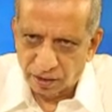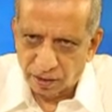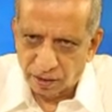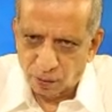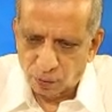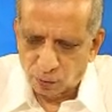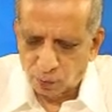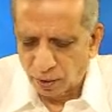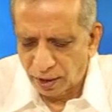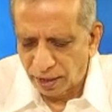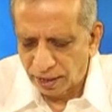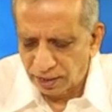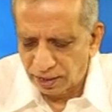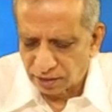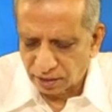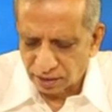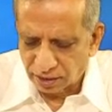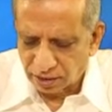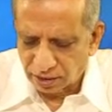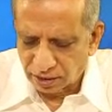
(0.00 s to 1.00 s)
Why
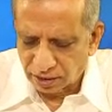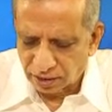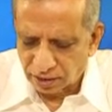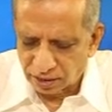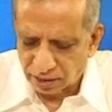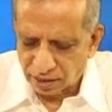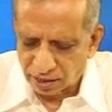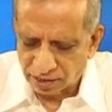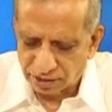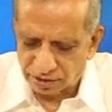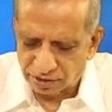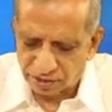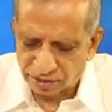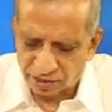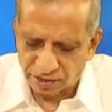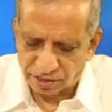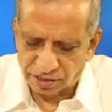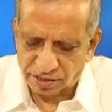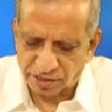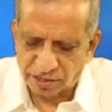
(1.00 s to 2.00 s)
does
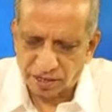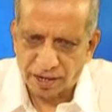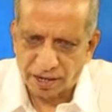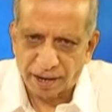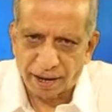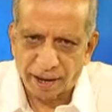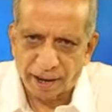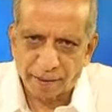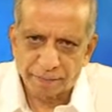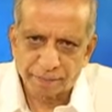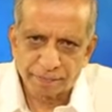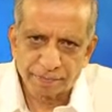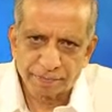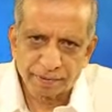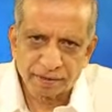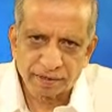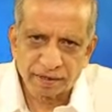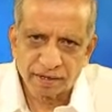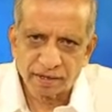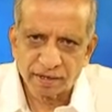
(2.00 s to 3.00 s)
it
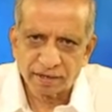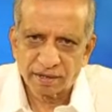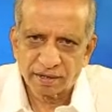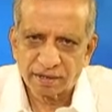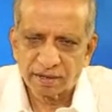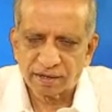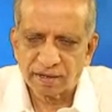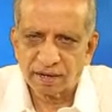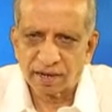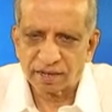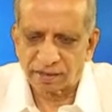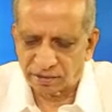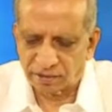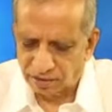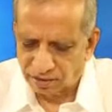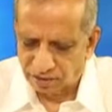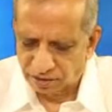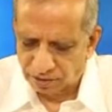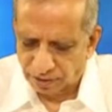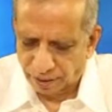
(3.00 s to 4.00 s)
happen like
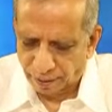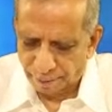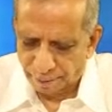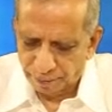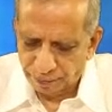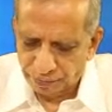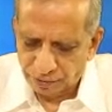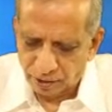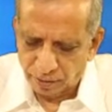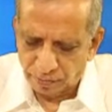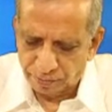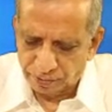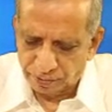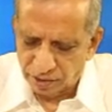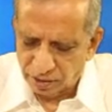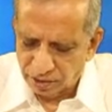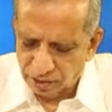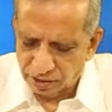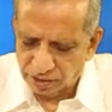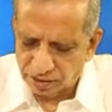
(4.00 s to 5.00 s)
this?
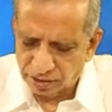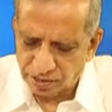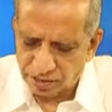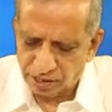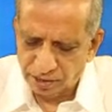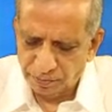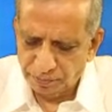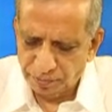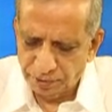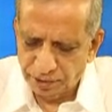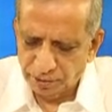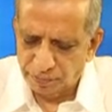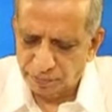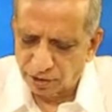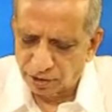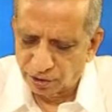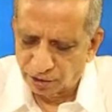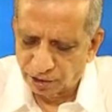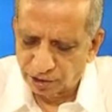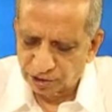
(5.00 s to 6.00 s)
It is simply
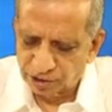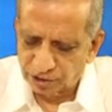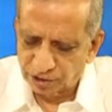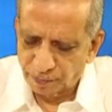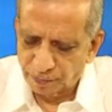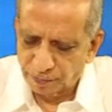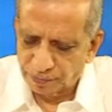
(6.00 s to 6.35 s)
because